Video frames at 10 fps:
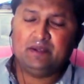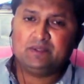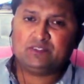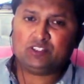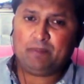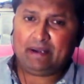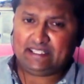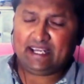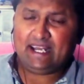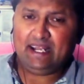So
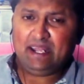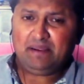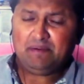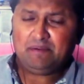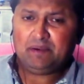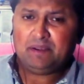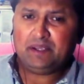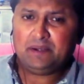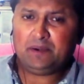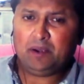basically,
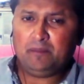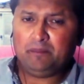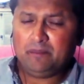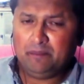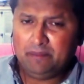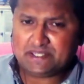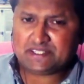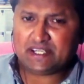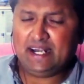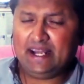Mitchell